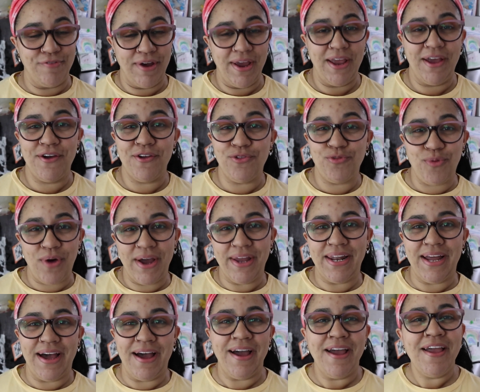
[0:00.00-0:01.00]
right? Because why
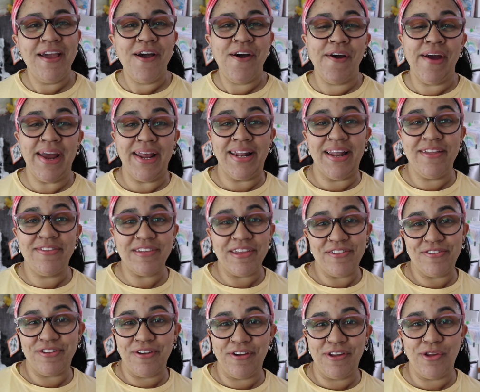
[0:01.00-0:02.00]
not? All right, let's
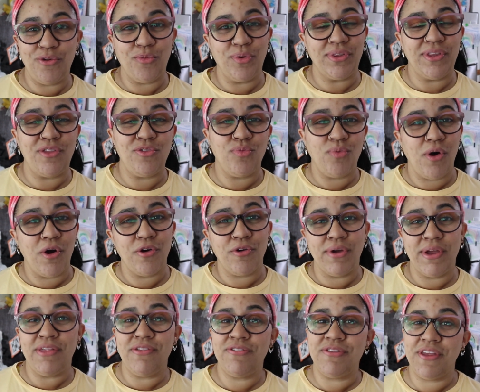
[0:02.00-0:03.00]
get started with this
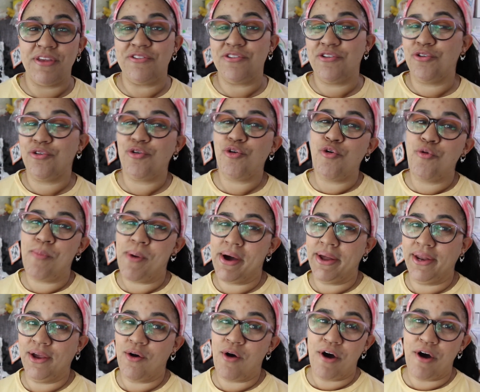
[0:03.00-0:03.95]
Walgreens digital couponing